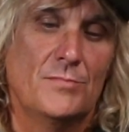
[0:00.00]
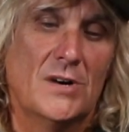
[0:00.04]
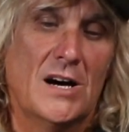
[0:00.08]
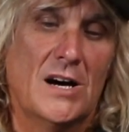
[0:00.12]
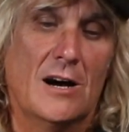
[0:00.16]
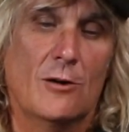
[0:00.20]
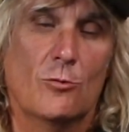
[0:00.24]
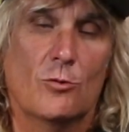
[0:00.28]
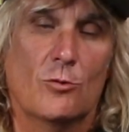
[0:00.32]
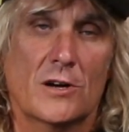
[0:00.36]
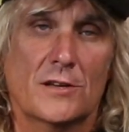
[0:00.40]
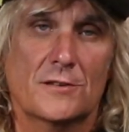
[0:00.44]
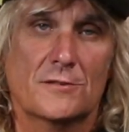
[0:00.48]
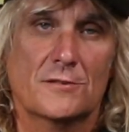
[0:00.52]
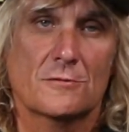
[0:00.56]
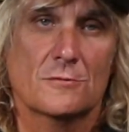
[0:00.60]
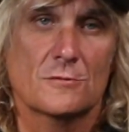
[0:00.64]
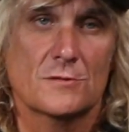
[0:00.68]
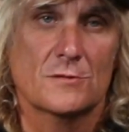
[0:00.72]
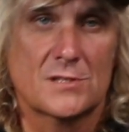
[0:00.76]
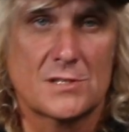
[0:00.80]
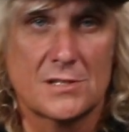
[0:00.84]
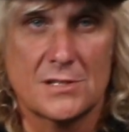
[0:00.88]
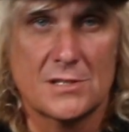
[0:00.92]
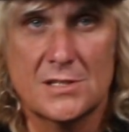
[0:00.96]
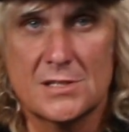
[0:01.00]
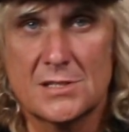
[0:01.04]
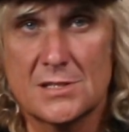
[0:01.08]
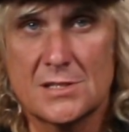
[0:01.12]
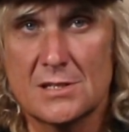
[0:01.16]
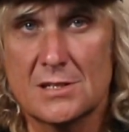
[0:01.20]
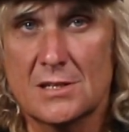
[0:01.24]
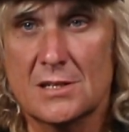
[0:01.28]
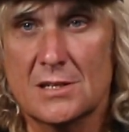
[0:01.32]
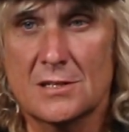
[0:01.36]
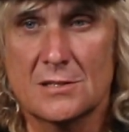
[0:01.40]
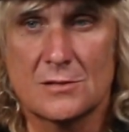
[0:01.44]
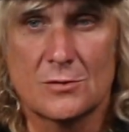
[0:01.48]
partway through a
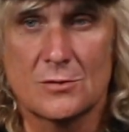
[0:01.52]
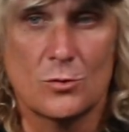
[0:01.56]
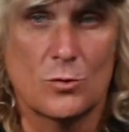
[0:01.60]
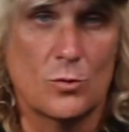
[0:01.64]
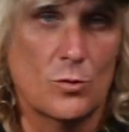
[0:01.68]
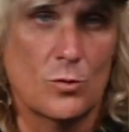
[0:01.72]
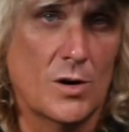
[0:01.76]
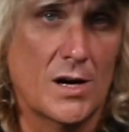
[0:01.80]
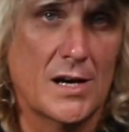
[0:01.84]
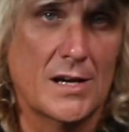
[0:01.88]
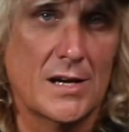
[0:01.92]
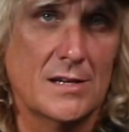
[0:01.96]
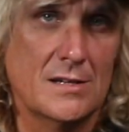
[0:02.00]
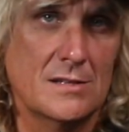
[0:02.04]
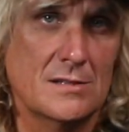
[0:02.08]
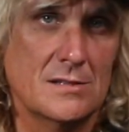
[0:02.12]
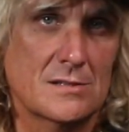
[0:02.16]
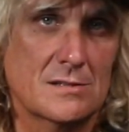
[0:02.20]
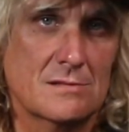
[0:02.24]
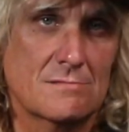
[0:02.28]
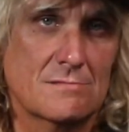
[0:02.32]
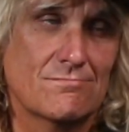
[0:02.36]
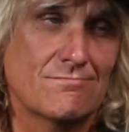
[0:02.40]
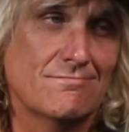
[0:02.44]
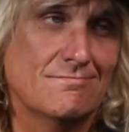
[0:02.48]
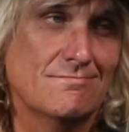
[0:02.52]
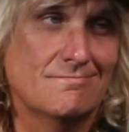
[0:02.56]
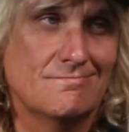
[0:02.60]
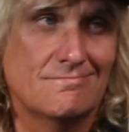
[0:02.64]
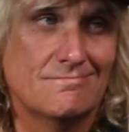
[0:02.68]
season is always